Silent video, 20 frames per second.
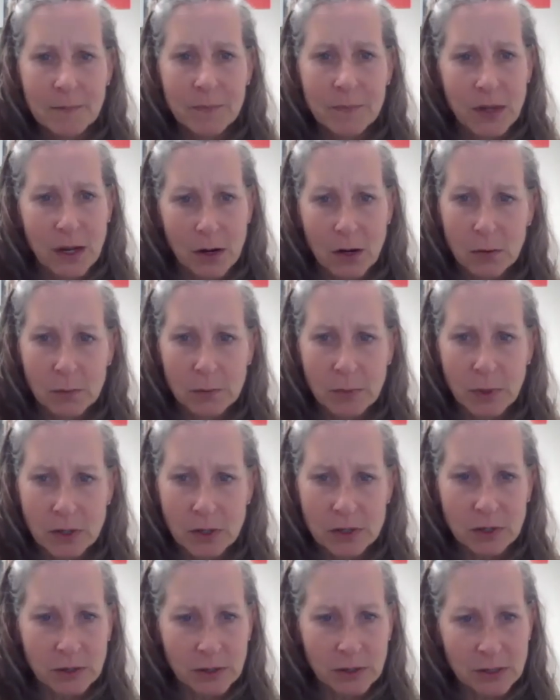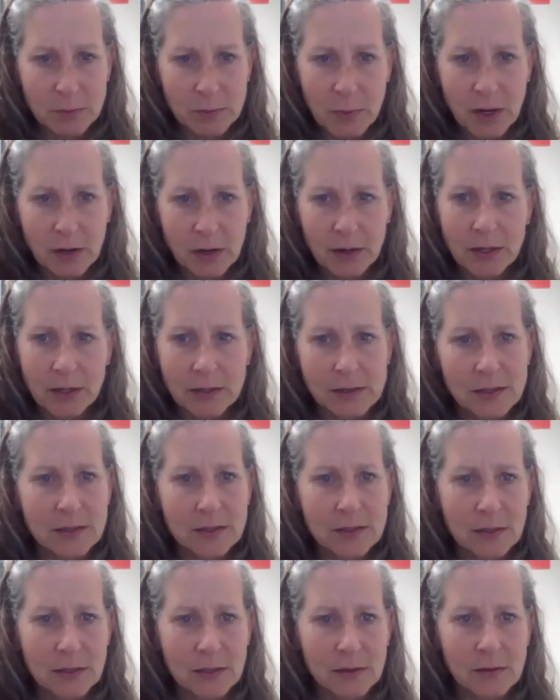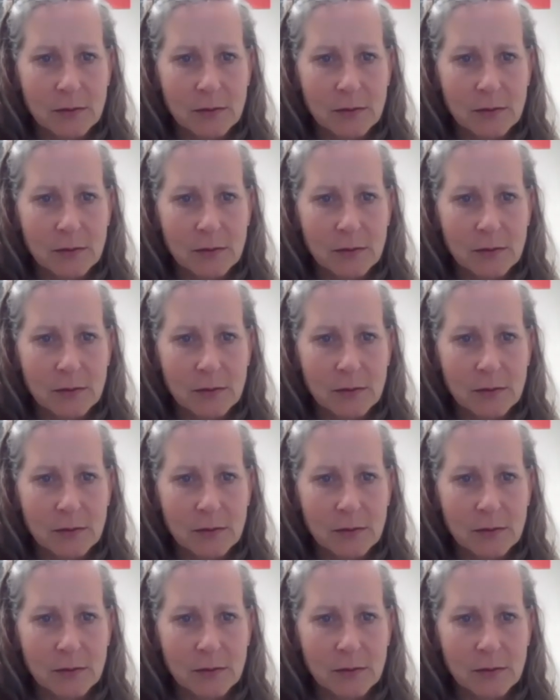your own personal experience,